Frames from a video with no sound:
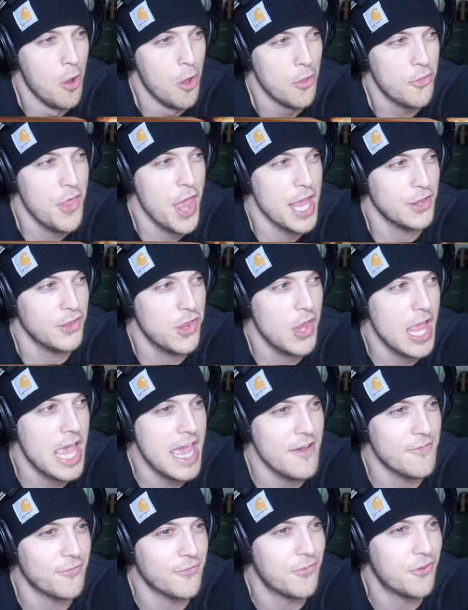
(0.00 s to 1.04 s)
Good they news,
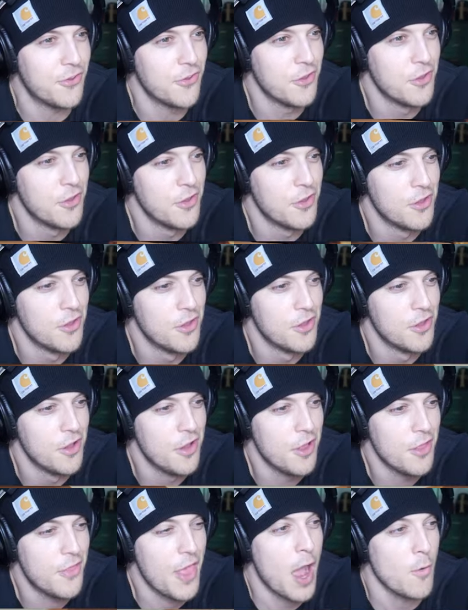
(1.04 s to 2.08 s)
lived! Right?
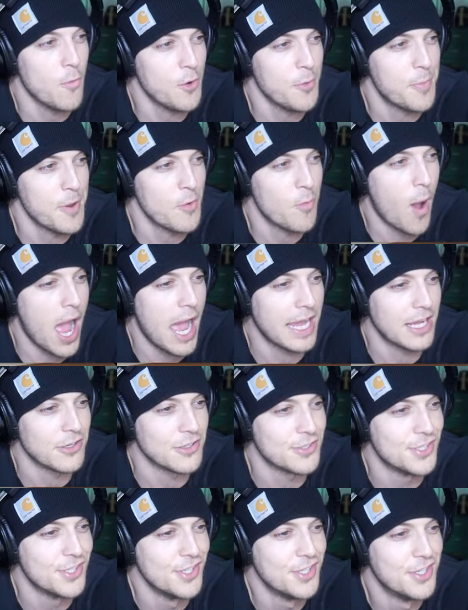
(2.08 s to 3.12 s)
That yeah, would be
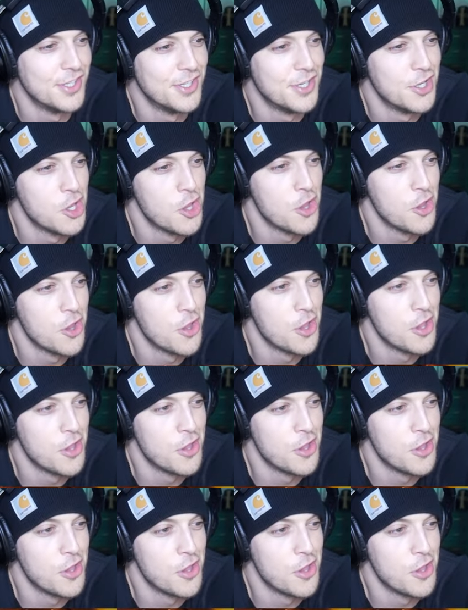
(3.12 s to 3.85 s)
wild. I'm okay too.